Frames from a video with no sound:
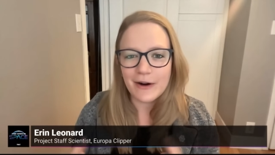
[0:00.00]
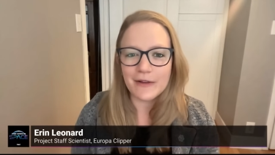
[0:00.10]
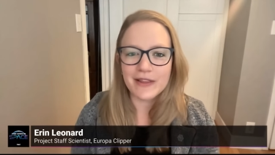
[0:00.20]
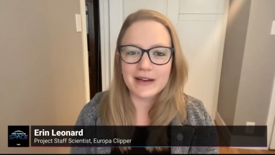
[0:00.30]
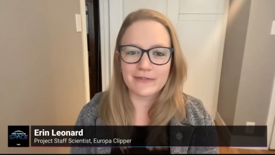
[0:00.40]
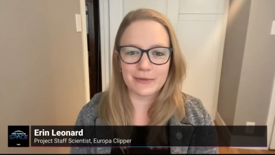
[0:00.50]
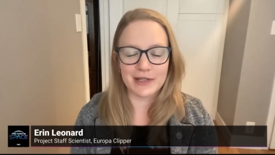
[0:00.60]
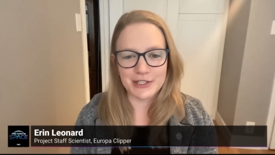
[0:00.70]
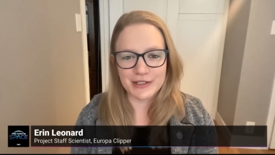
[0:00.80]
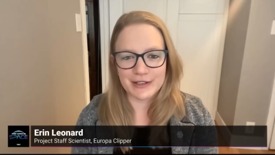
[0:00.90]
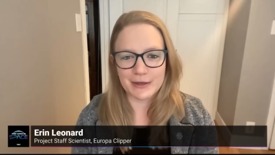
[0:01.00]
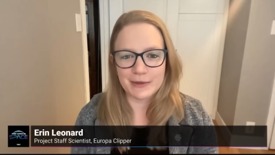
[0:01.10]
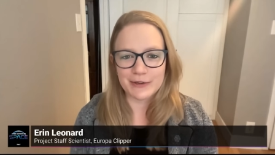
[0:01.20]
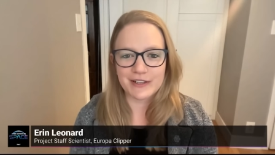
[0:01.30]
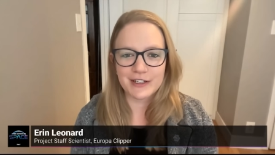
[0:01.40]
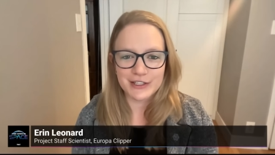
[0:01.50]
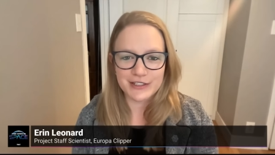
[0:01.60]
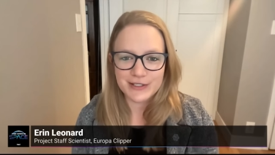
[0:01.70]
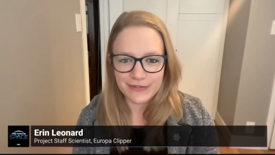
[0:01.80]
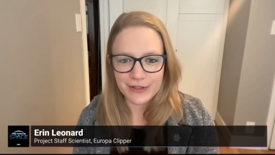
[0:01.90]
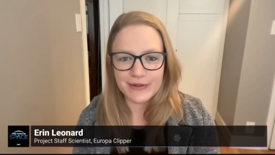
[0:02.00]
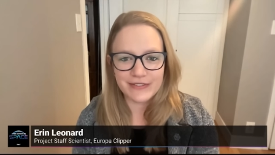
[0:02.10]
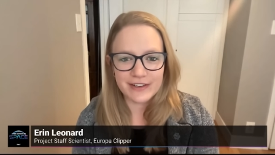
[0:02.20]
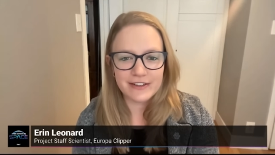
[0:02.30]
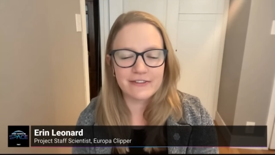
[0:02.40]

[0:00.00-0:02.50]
all that information and communication is flowing very